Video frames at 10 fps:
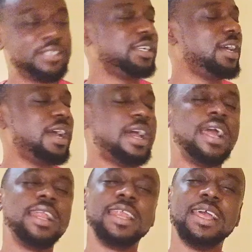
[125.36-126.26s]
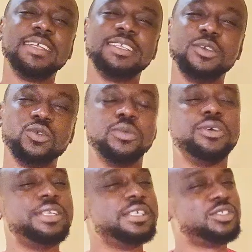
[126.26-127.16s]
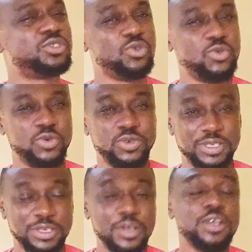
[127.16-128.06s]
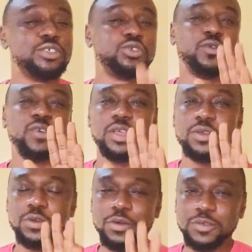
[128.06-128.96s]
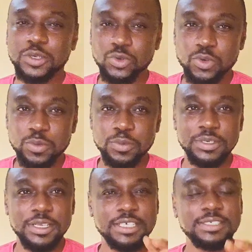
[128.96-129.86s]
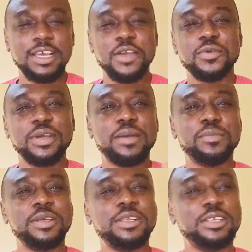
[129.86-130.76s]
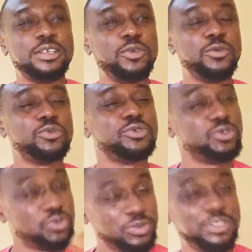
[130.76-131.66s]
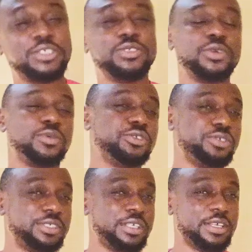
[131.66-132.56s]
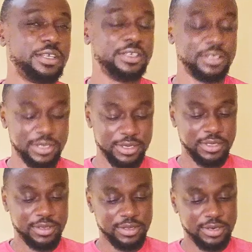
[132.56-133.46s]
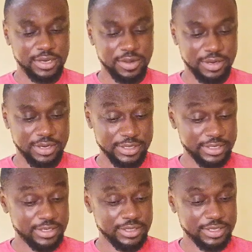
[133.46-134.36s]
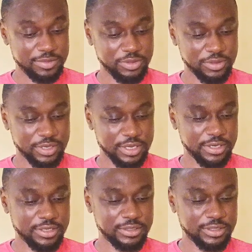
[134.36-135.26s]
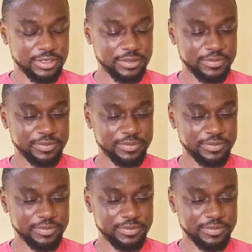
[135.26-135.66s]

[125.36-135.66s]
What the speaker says: I say, I like the loop, but it is slow. So far you love the loop, there's how you can make the loop to suit the song you want to sing. Now, let's say this same song, I'm crazy now.